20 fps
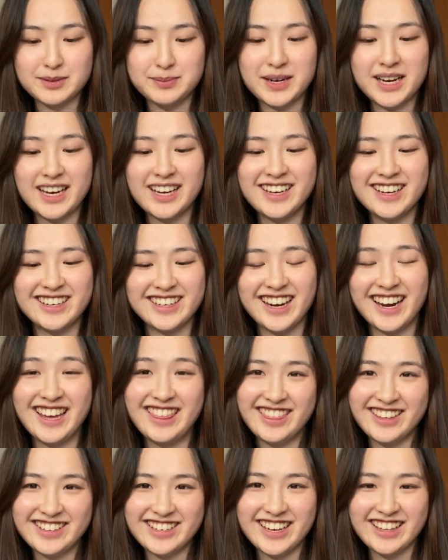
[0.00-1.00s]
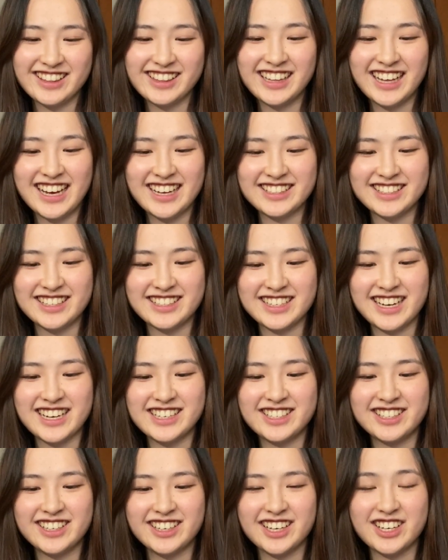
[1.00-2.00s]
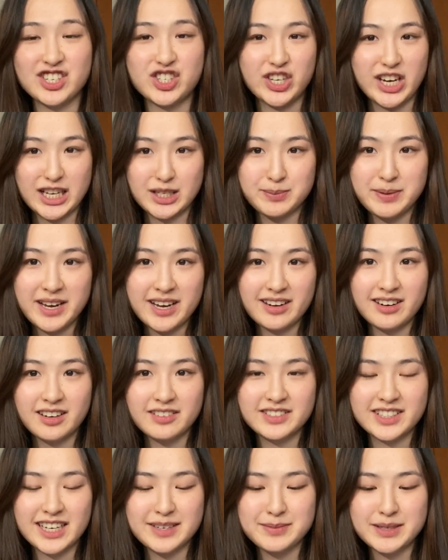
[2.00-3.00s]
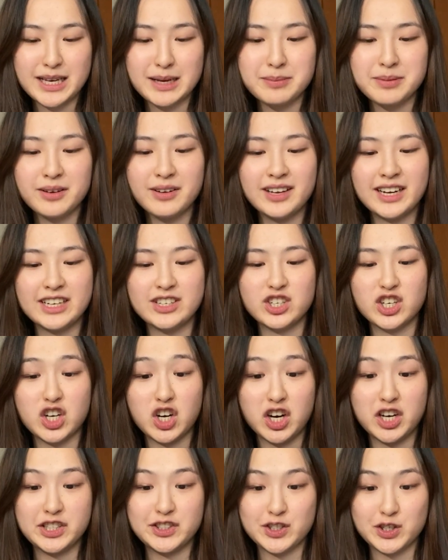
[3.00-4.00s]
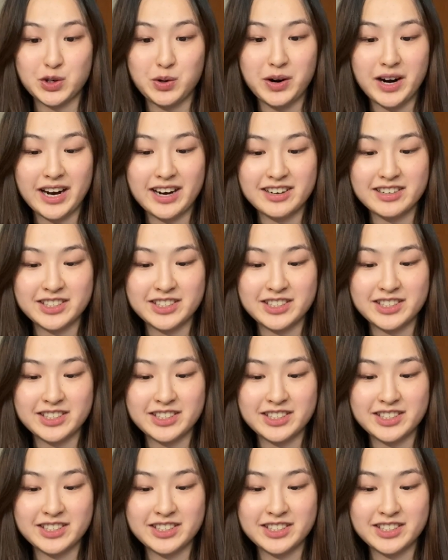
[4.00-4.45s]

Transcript: My ninth and 10th classes, I took jazz band off timetable and I took concert choir.